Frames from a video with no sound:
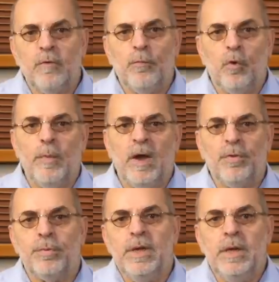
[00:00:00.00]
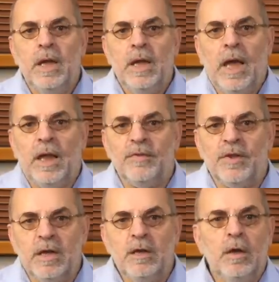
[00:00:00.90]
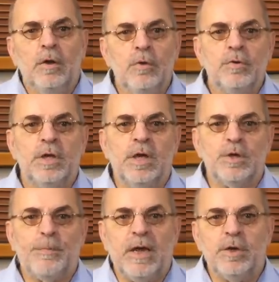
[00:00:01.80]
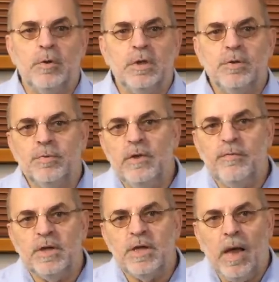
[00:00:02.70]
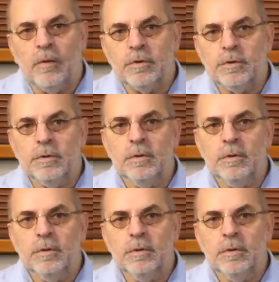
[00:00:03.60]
on a four by three and then using a spatula to even it out.